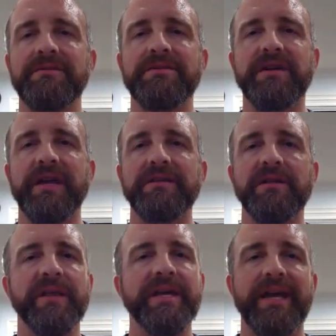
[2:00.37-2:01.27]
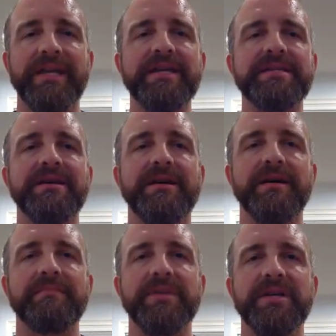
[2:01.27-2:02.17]
kind of the late 80s
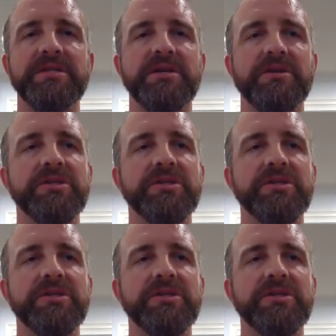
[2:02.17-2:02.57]
is a good